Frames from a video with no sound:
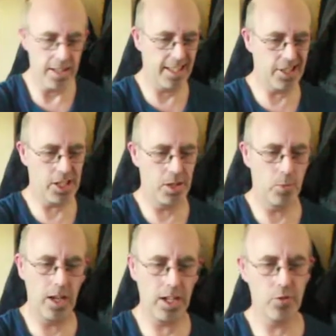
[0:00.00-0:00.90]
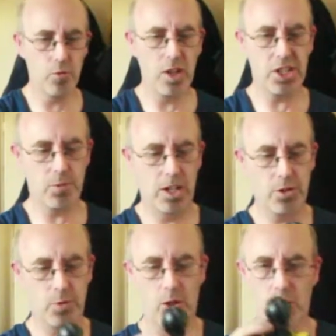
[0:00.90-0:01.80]
This is one of the recent
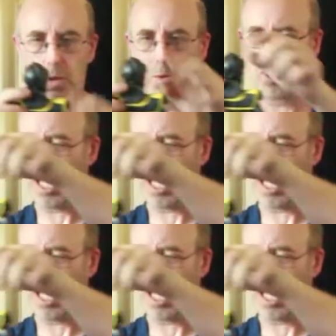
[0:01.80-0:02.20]
ones I got. It was a